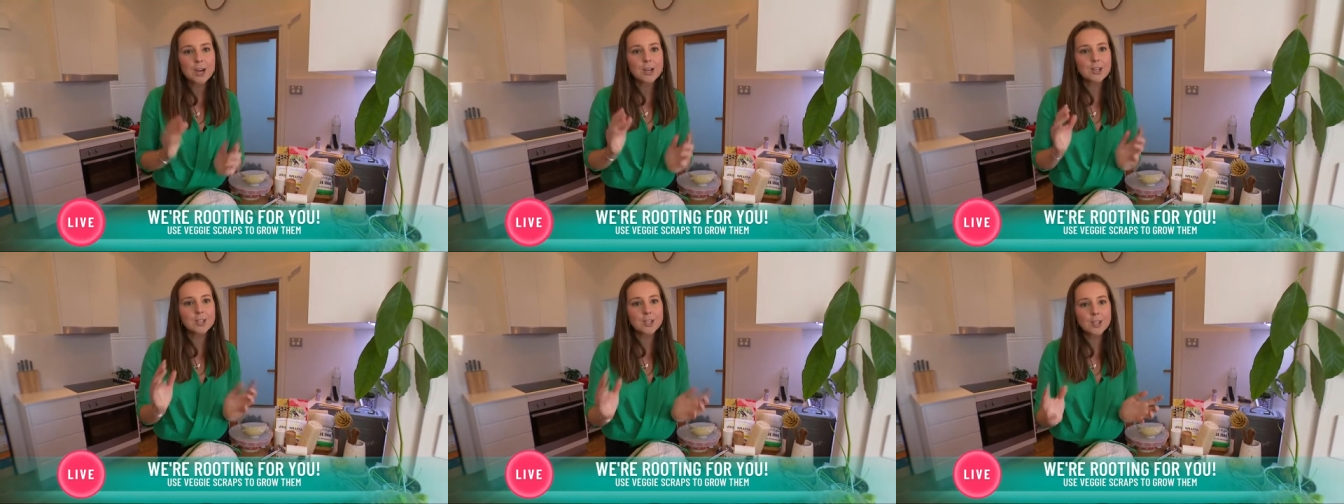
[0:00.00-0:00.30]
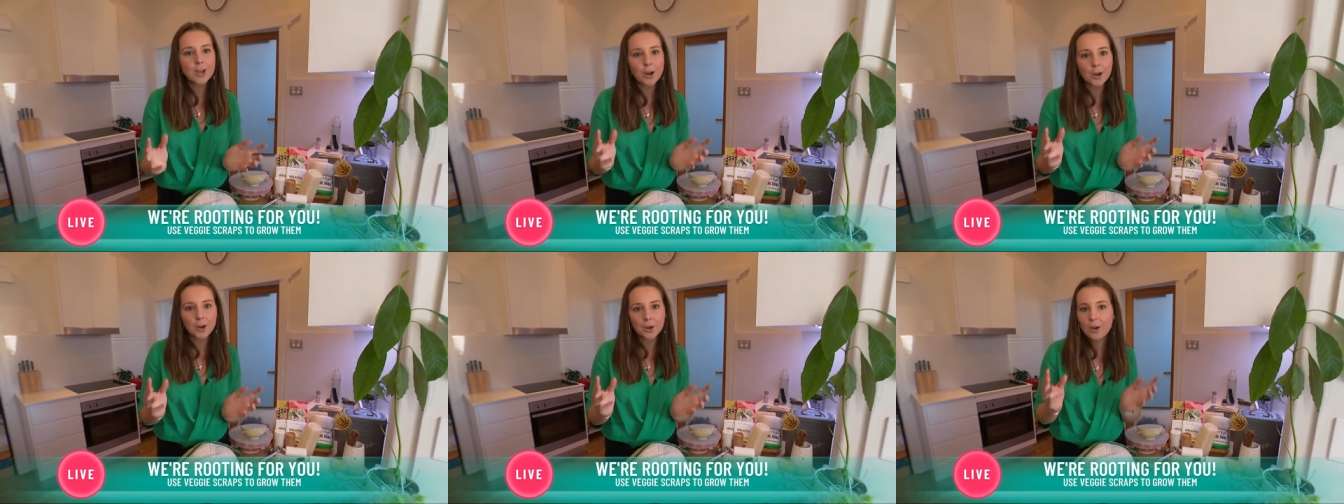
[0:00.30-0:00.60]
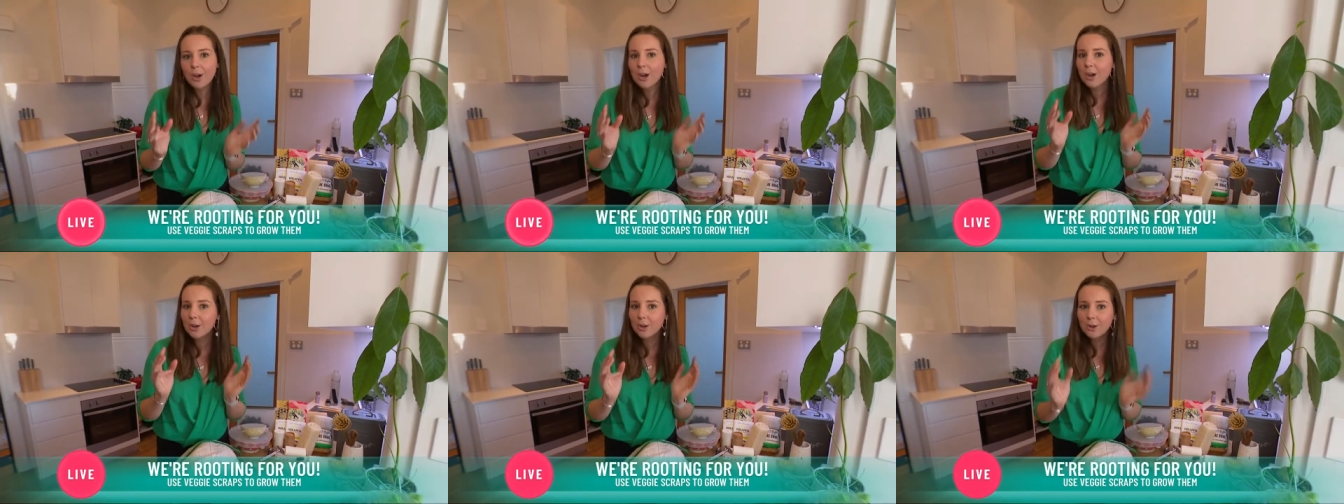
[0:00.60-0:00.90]

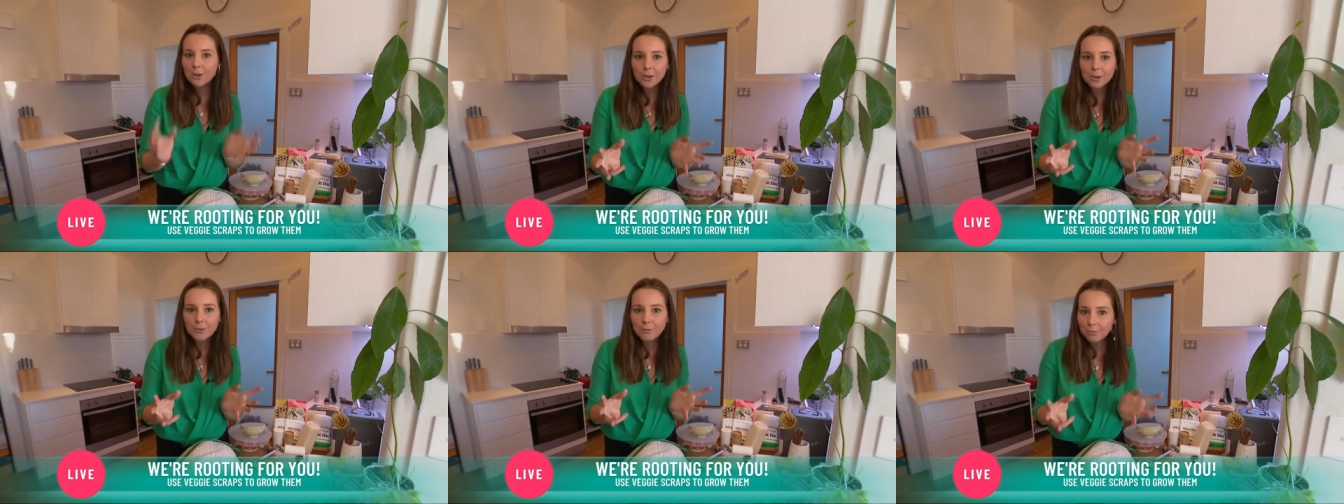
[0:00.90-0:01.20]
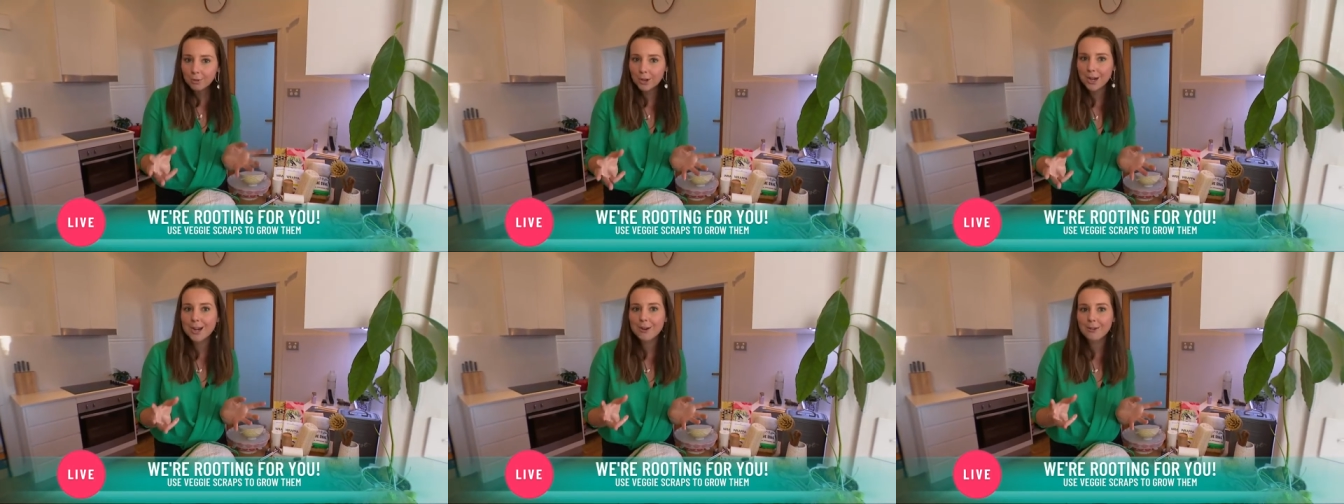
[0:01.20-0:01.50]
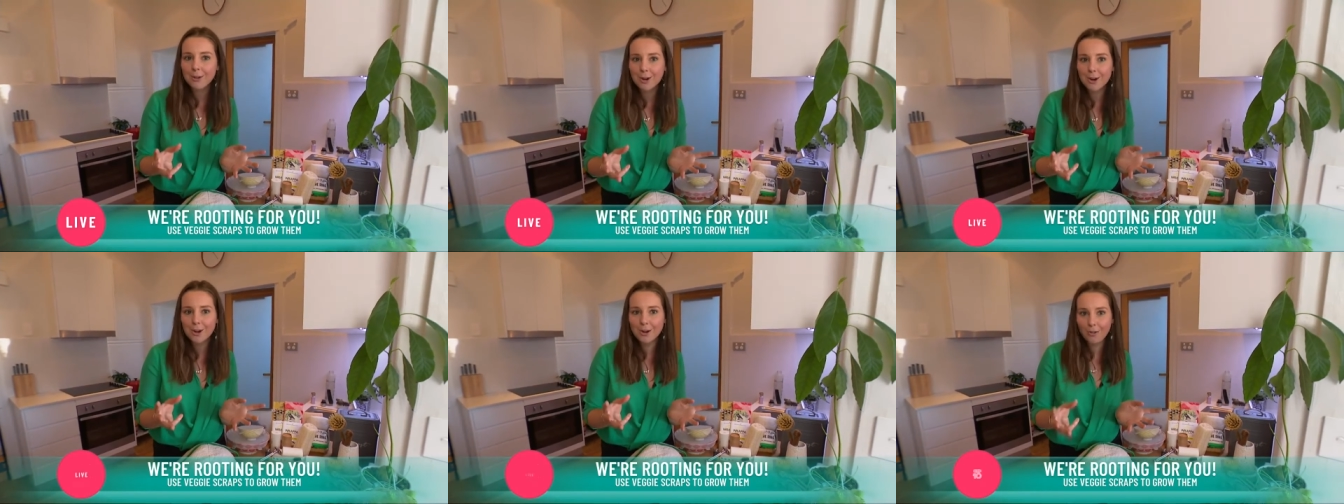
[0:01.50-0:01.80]
So you can
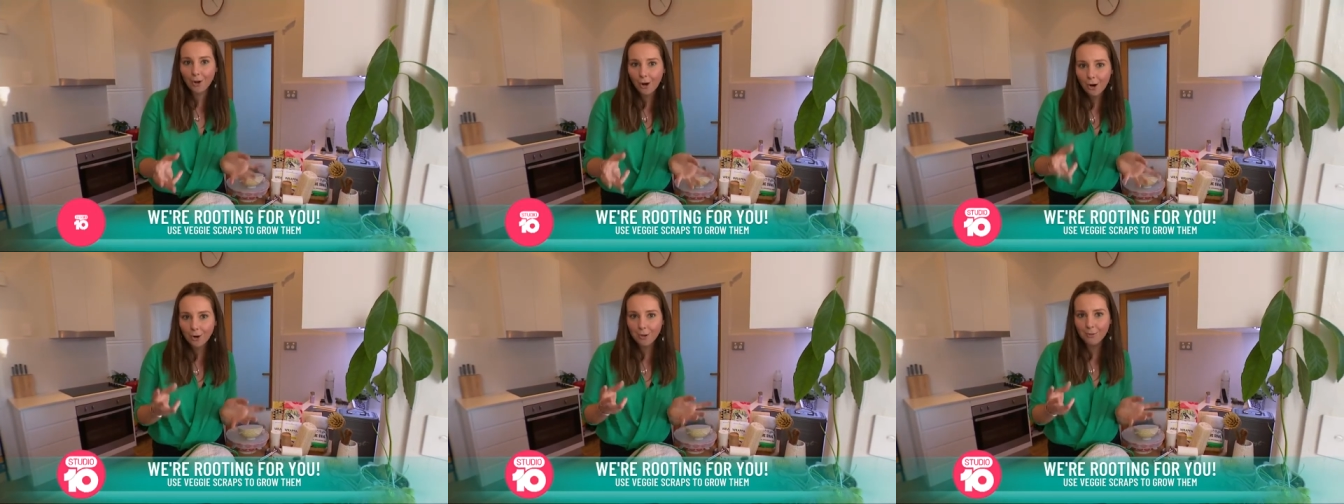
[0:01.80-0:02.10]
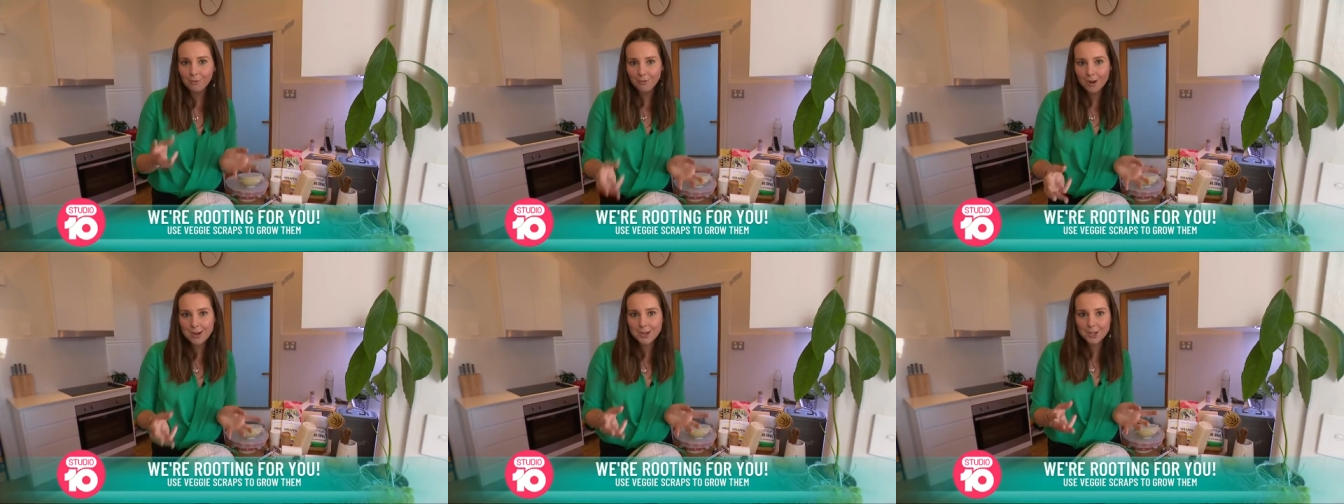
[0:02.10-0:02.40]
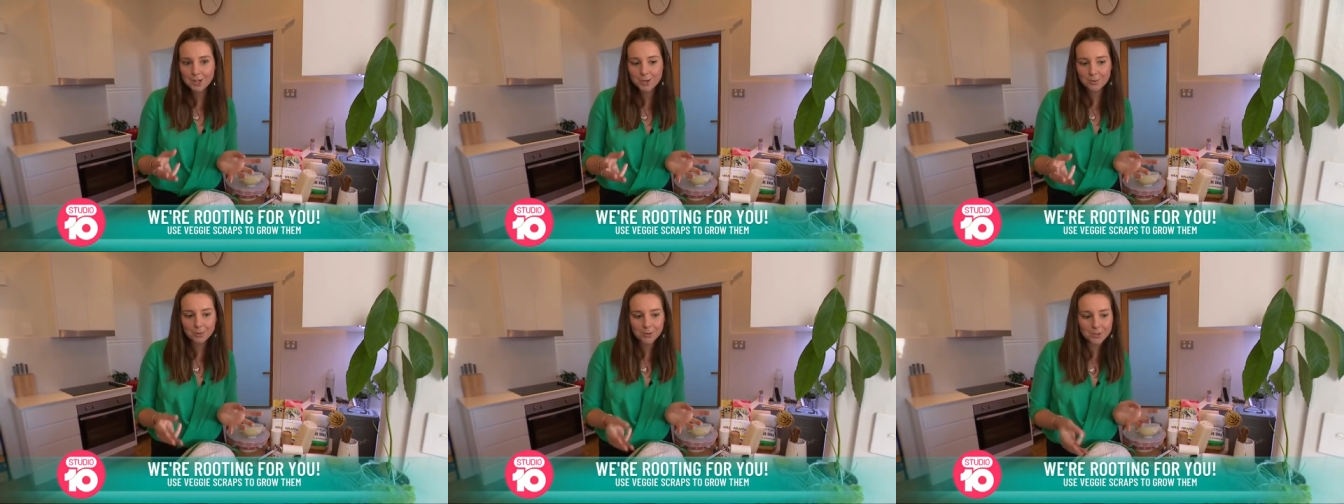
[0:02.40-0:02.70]
regrow your own
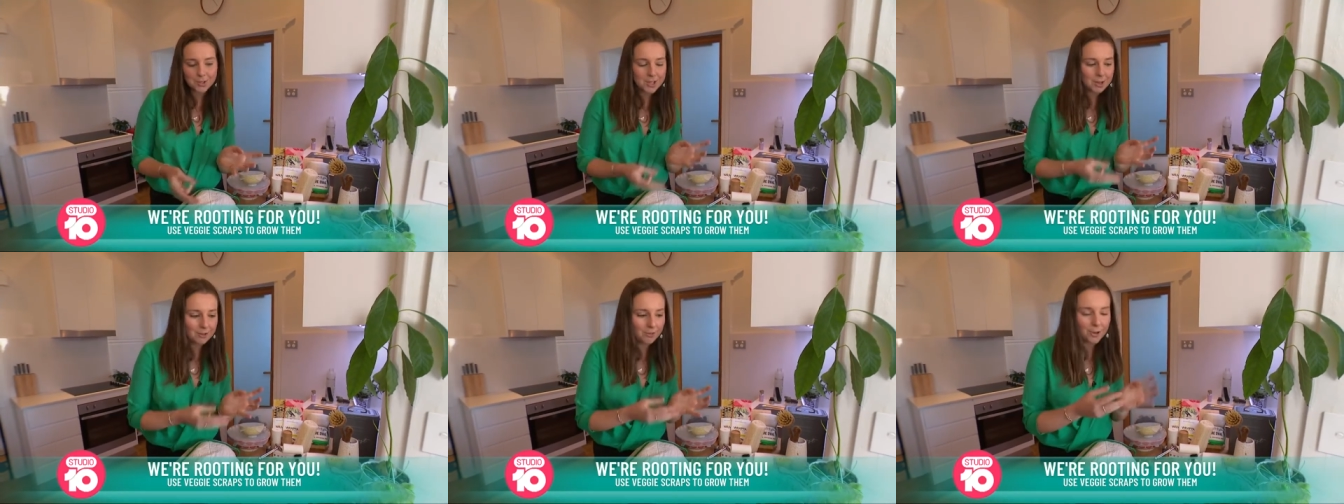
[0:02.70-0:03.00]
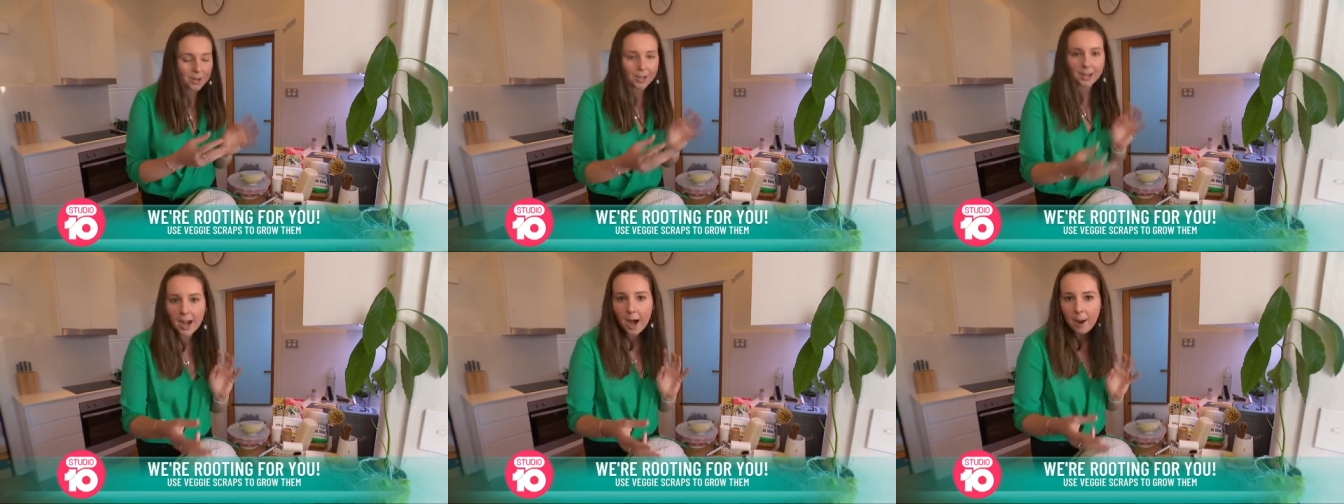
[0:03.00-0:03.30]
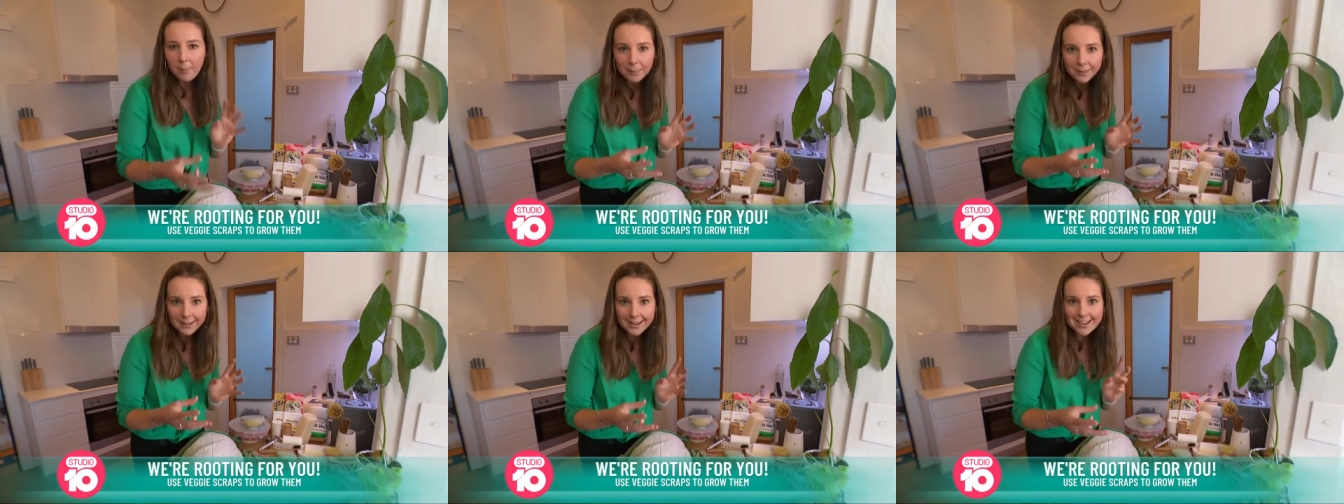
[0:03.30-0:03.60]
vegetables. So I've got a
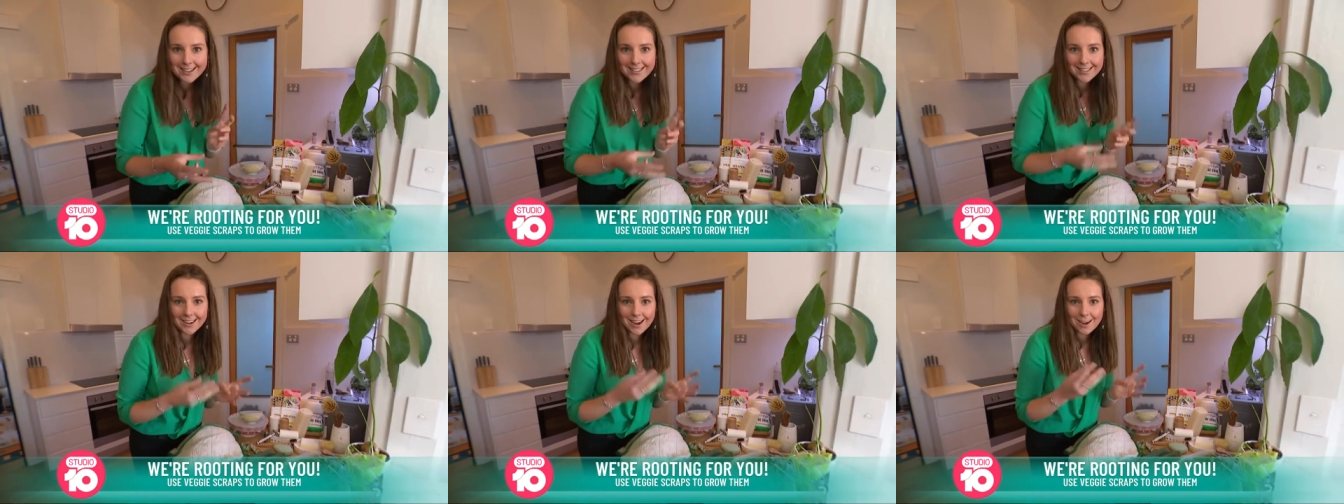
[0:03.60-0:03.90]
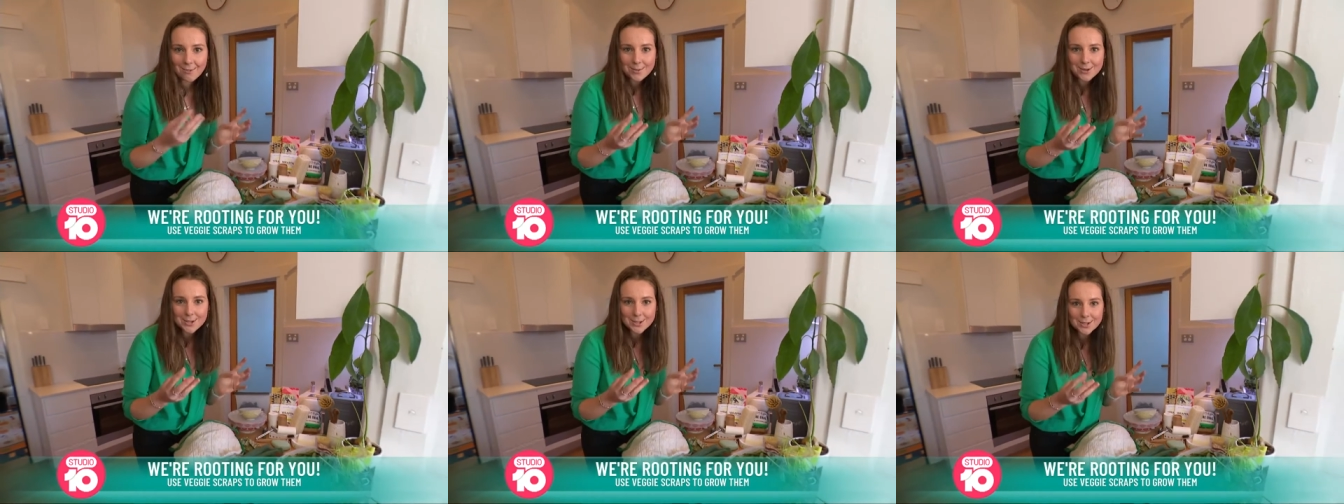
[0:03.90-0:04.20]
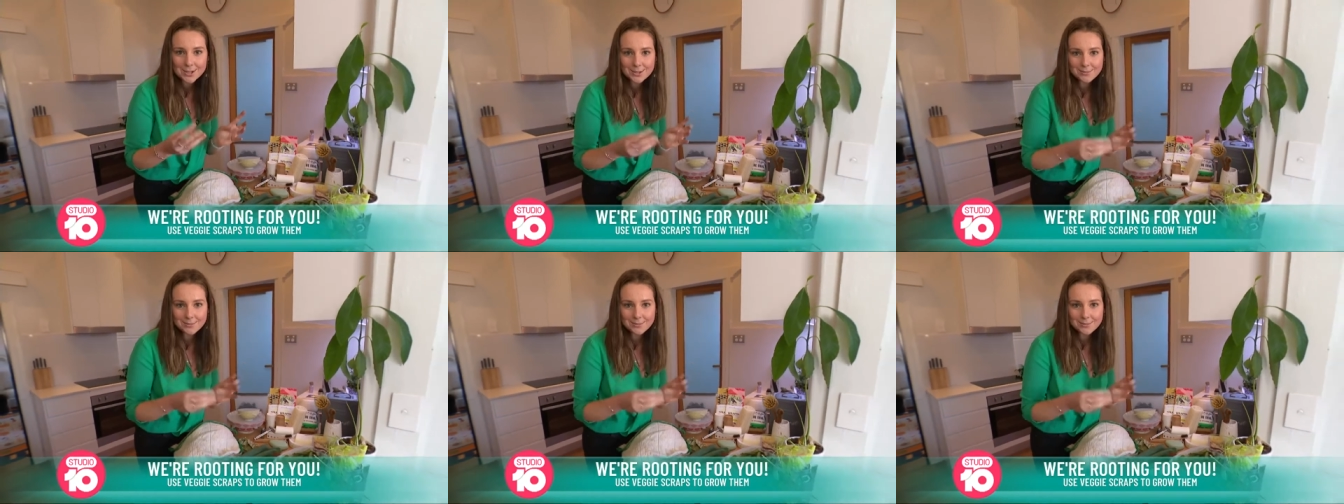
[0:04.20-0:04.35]
couple here that I've been doing a